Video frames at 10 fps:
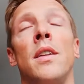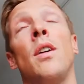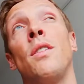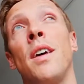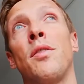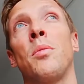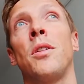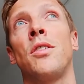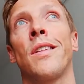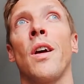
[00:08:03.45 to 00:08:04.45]
don't have so
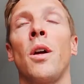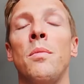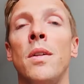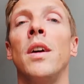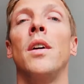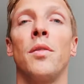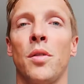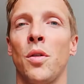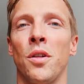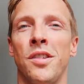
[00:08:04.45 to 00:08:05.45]
much time, of
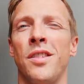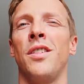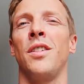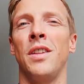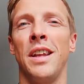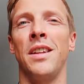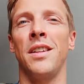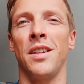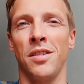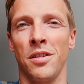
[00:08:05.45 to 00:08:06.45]
course, you need
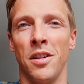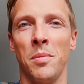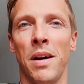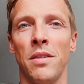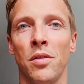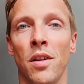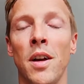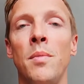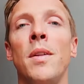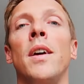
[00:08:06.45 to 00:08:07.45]
a certain amount of
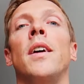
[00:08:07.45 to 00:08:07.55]
time.